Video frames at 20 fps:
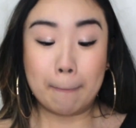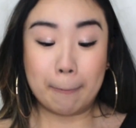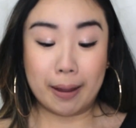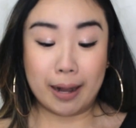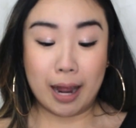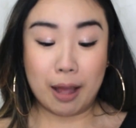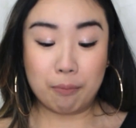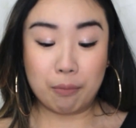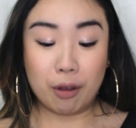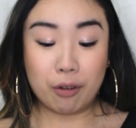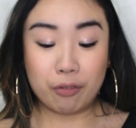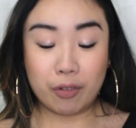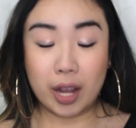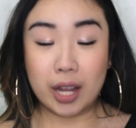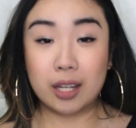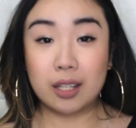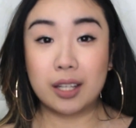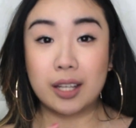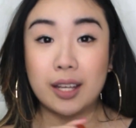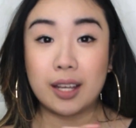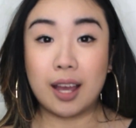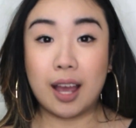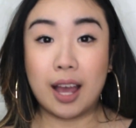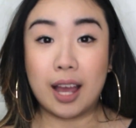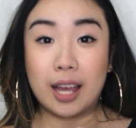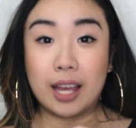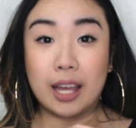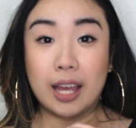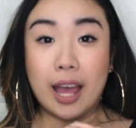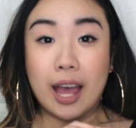But finally
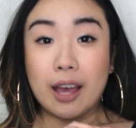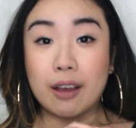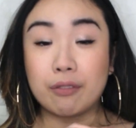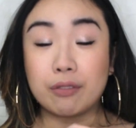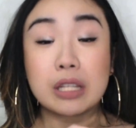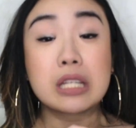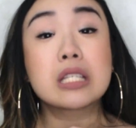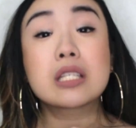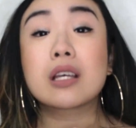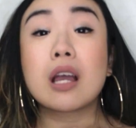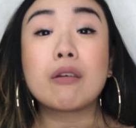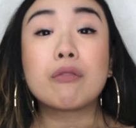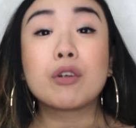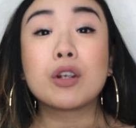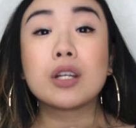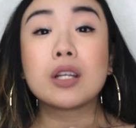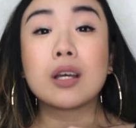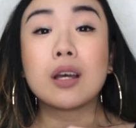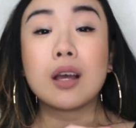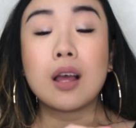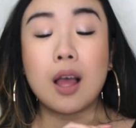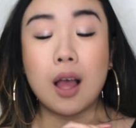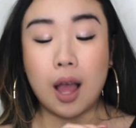I have discovered